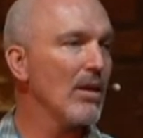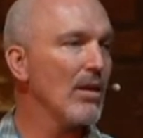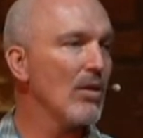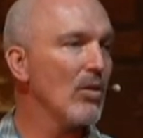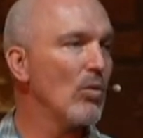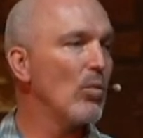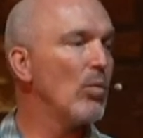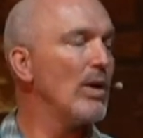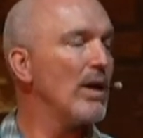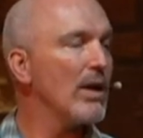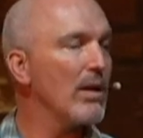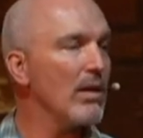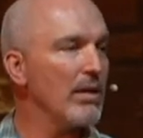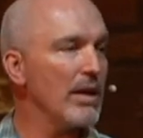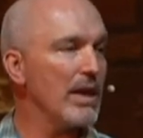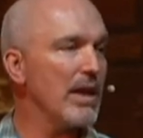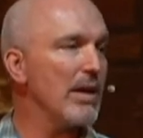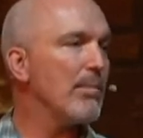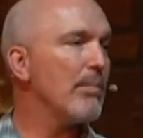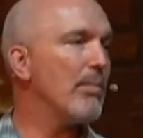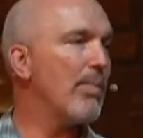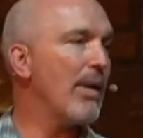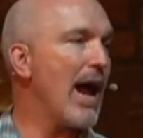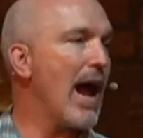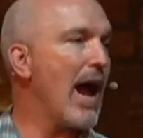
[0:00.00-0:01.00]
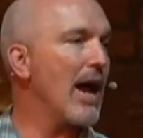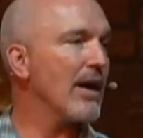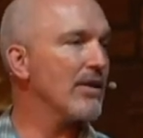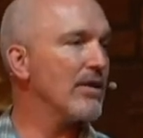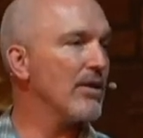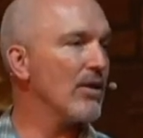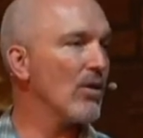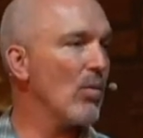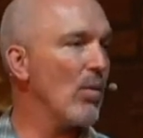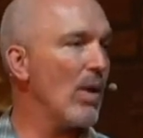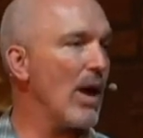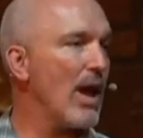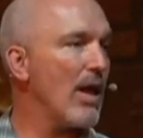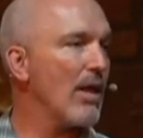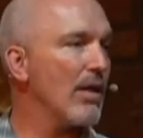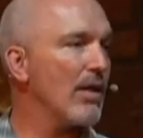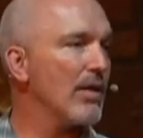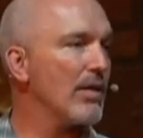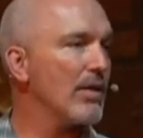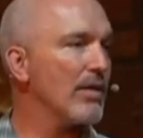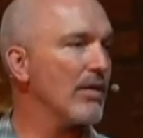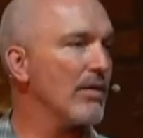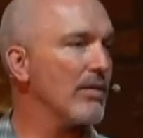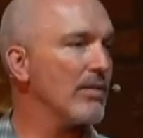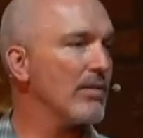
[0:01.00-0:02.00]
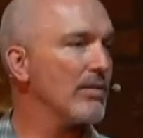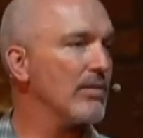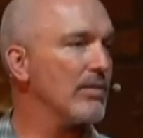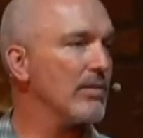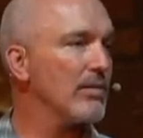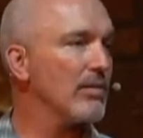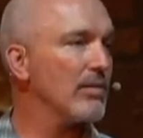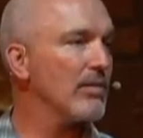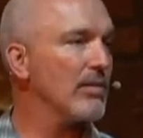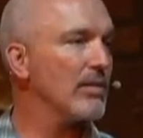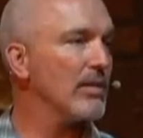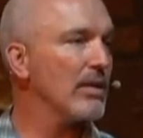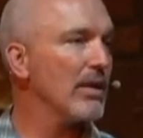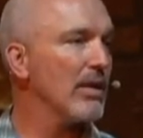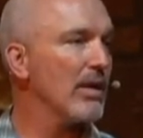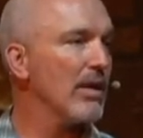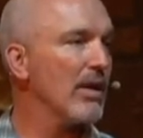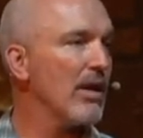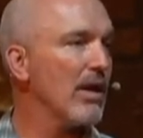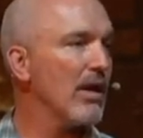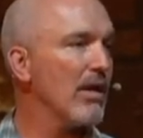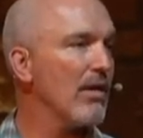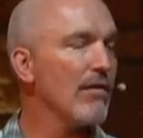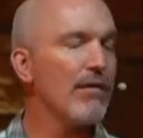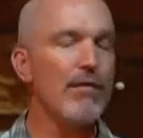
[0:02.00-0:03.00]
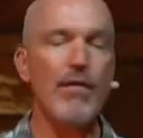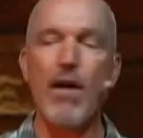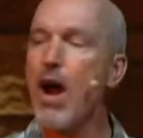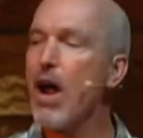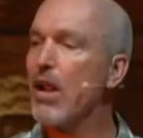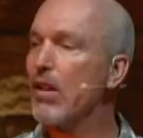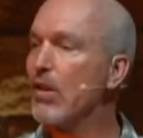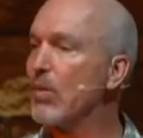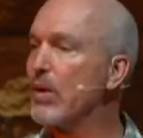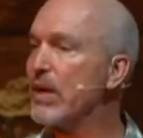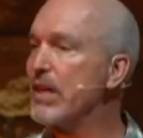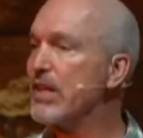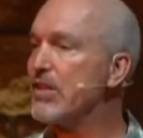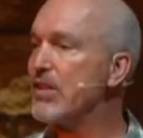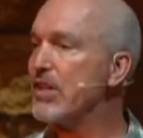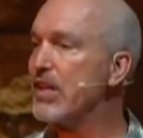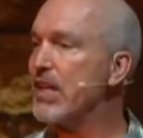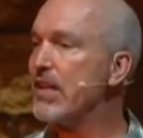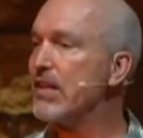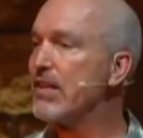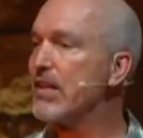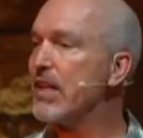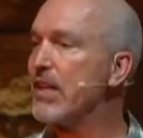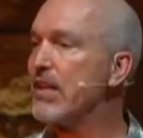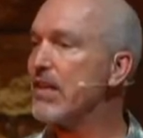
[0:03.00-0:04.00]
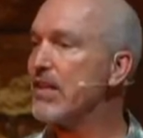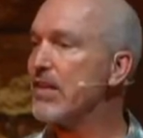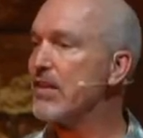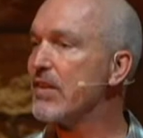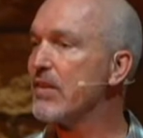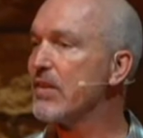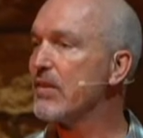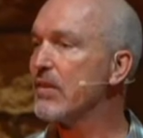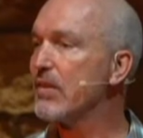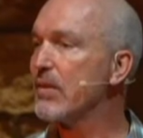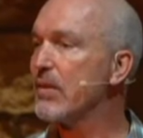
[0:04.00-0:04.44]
will impact your wealth. Following Jesus